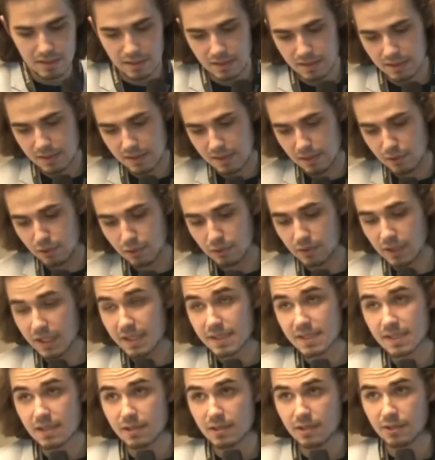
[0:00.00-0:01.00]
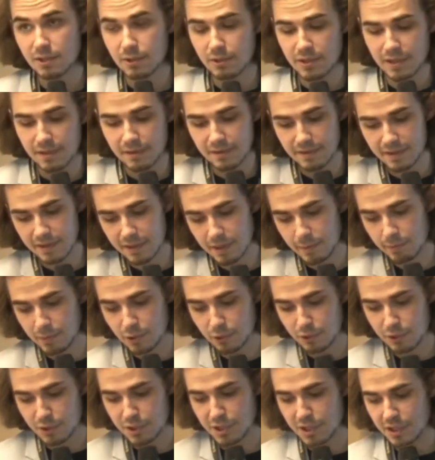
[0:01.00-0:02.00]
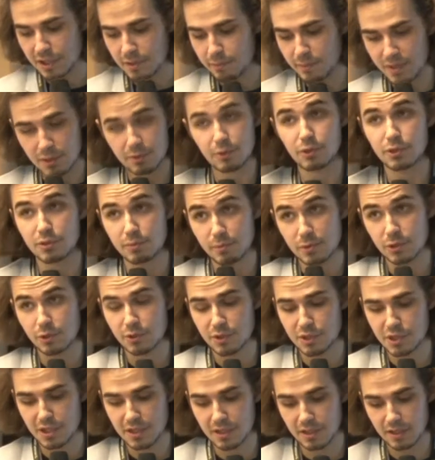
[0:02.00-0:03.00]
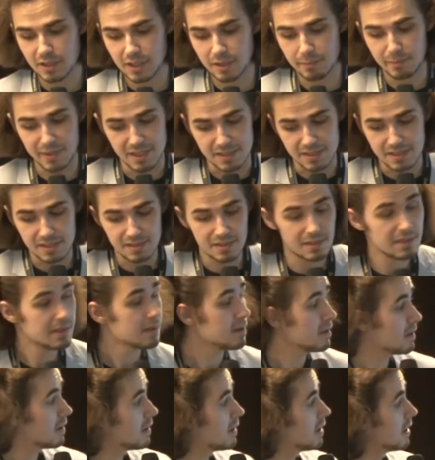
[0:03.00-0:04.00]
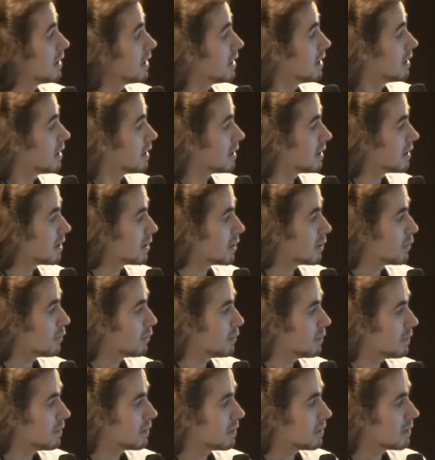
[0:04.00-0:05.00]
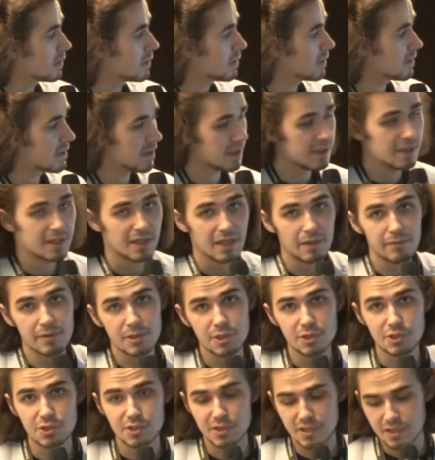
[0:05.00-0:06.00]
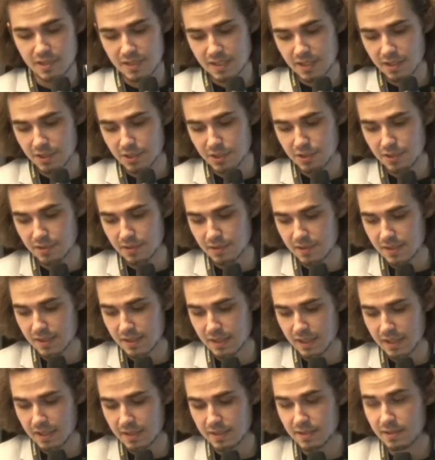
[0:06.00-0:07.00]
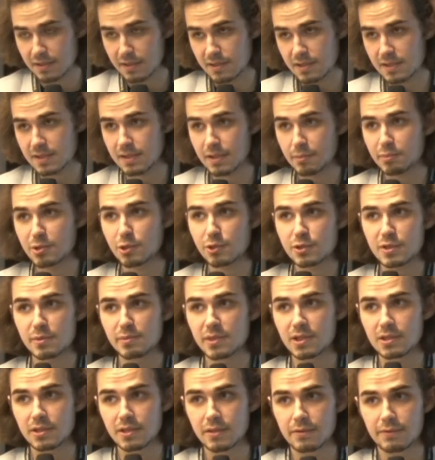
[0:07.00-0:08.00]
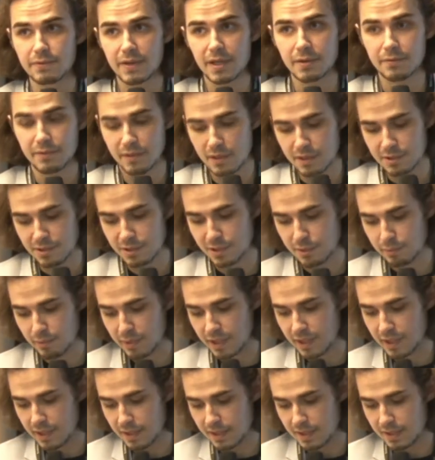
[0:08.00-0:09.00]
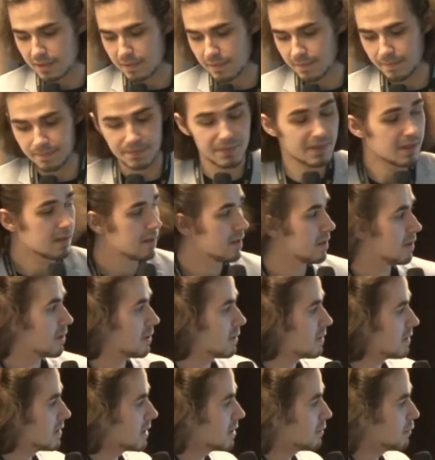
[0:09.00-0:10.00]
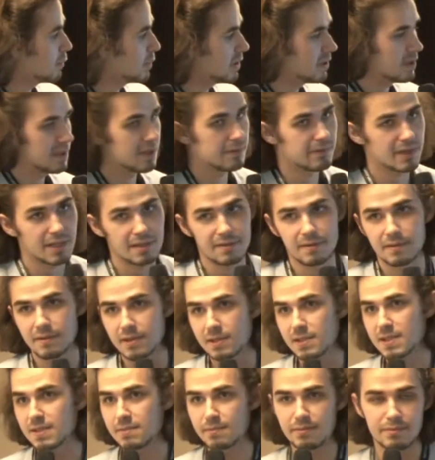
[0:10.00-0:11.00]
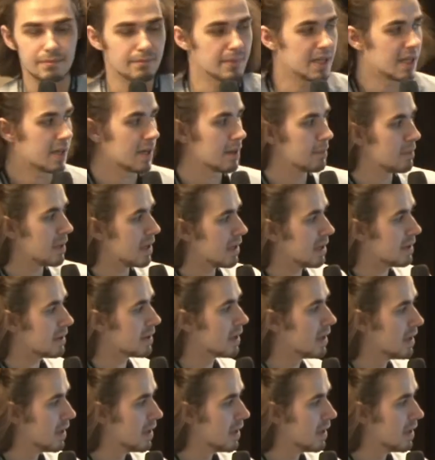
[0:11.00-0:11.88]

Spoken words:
So let's calculate the Bitcoin blockchain capacity. The average transaction size is approximately 500 bytes. Then we divide this megabyte